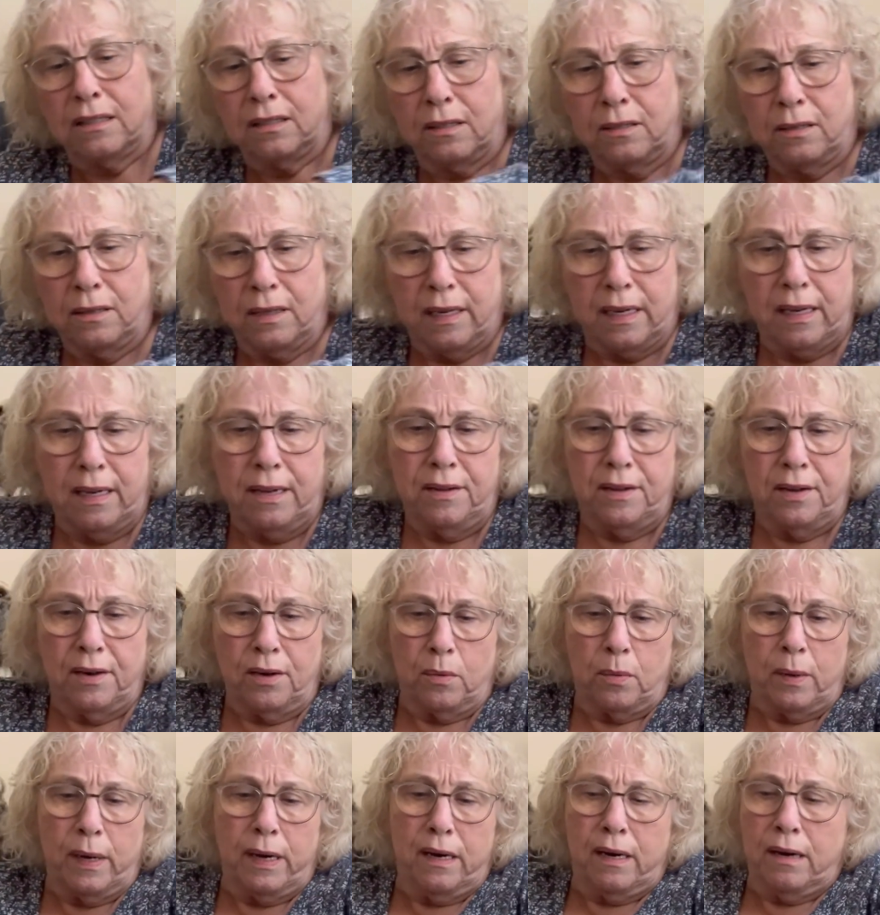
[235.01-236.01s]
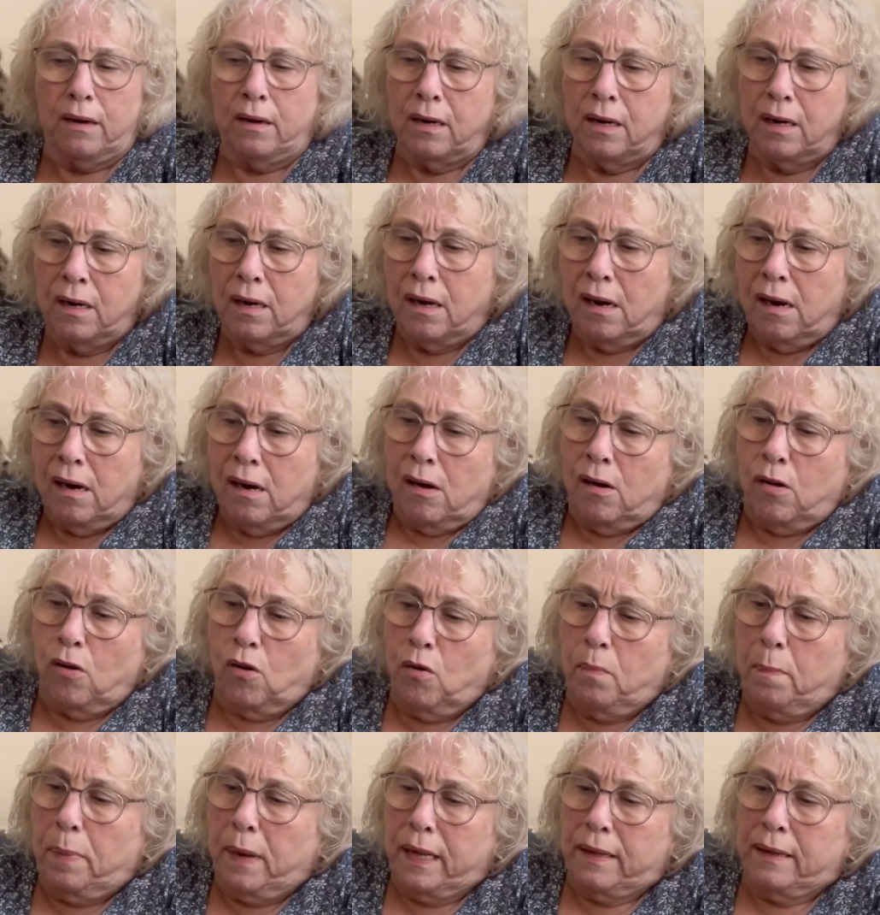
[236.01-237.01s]
nicer and easier way to
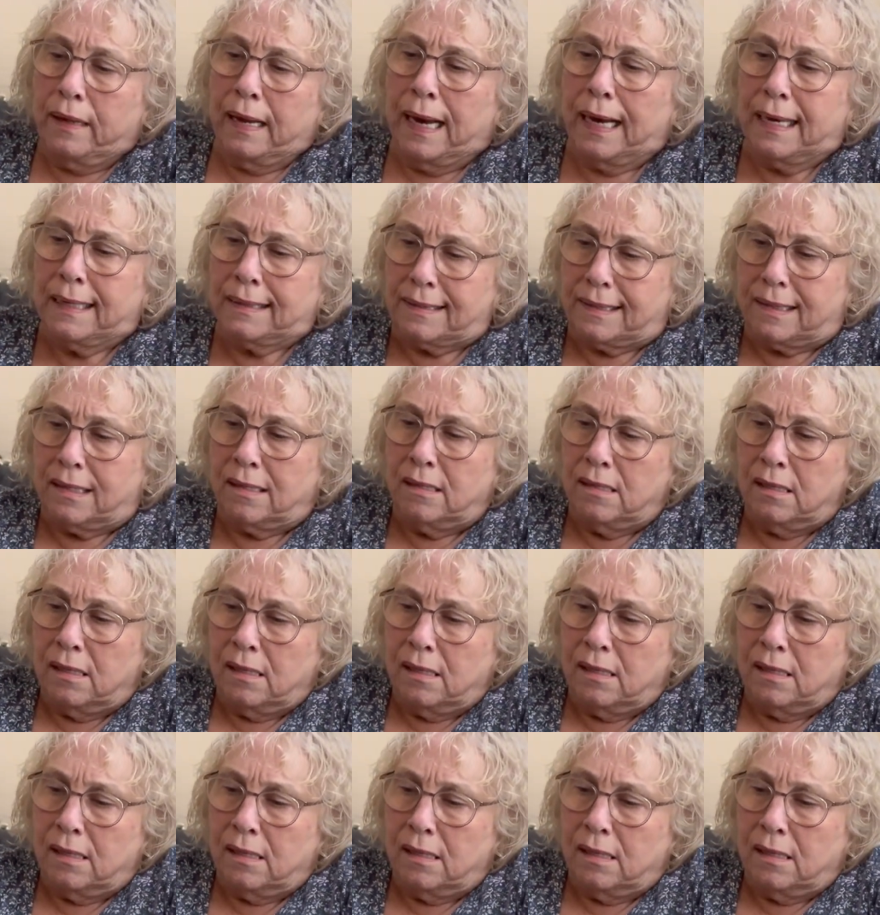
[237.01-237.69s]
open this.